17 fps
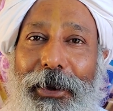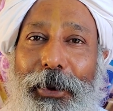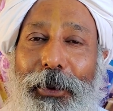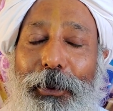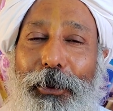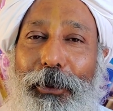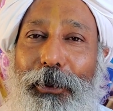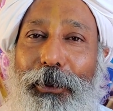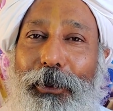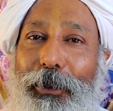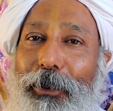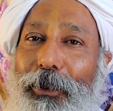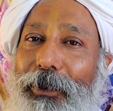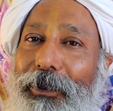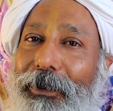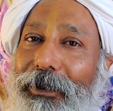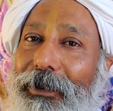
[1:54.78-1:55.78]
who
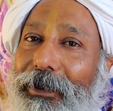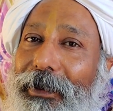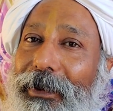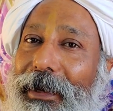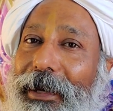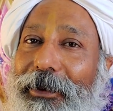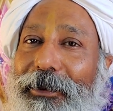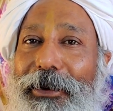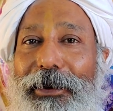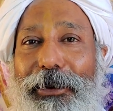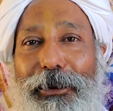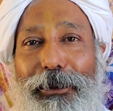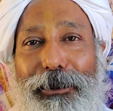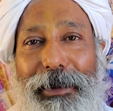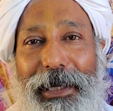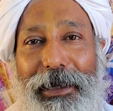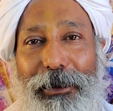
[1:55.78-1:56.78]
introduced
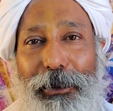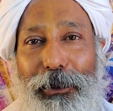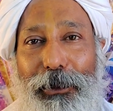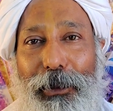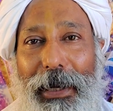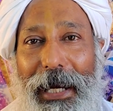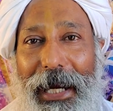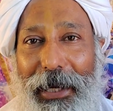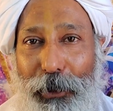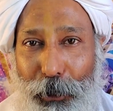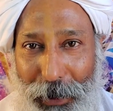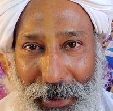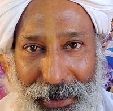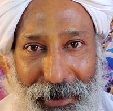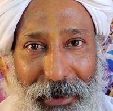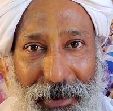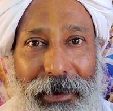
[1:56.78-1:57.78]
me to Ed
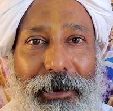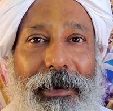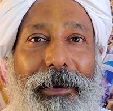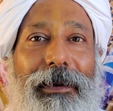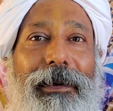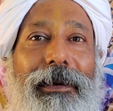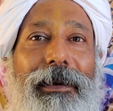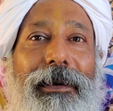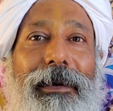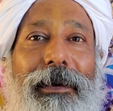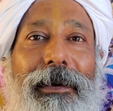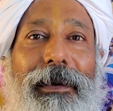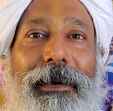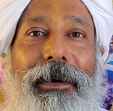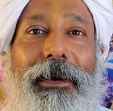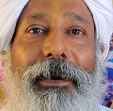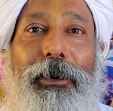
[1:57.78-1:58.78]
Wing,
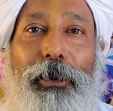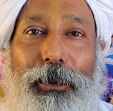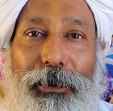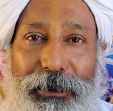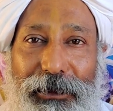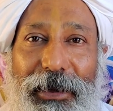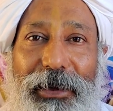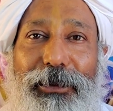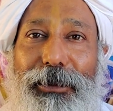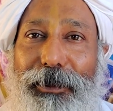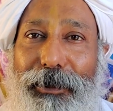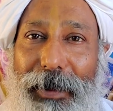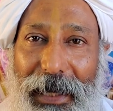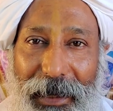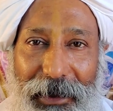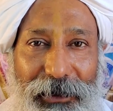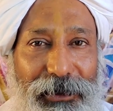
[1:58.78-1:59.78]
who's just
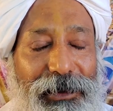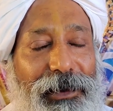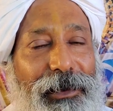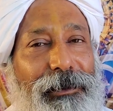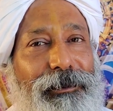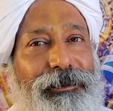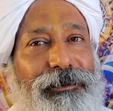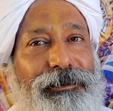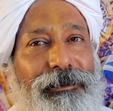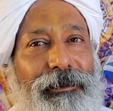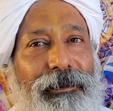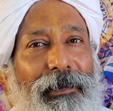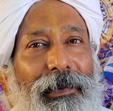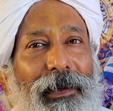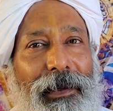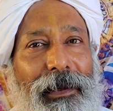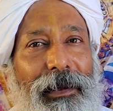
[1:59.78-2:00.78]
passed.
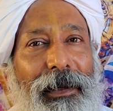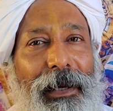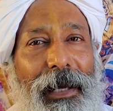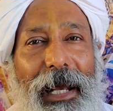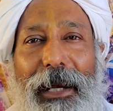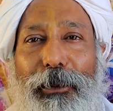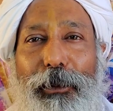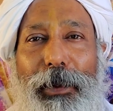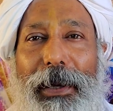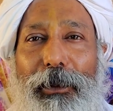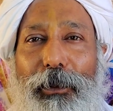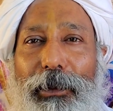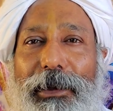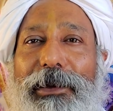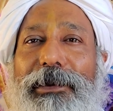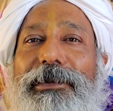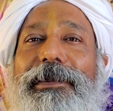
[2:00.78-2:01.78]
Ed Wing
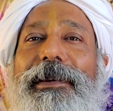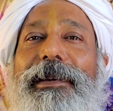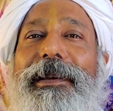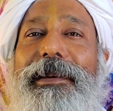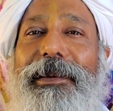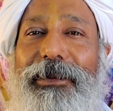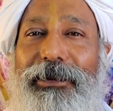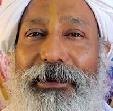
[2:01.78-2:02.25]
was a genius